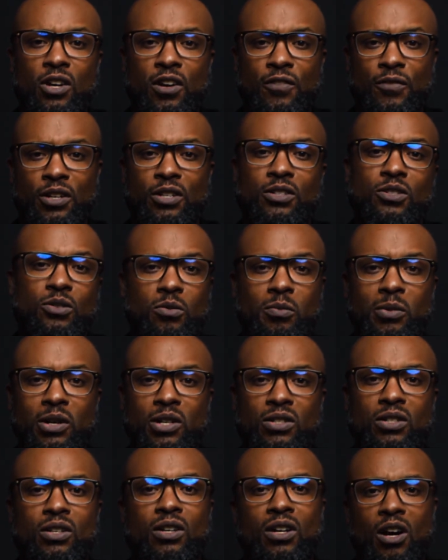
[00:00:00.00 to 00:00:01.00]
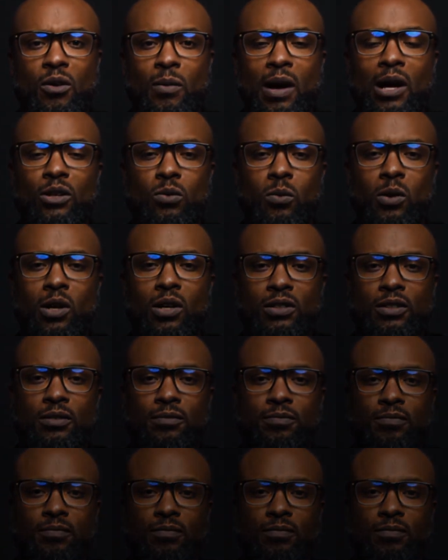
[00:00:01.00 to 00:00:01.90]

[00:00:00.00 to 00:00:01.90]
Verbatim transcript: for consumers around the world.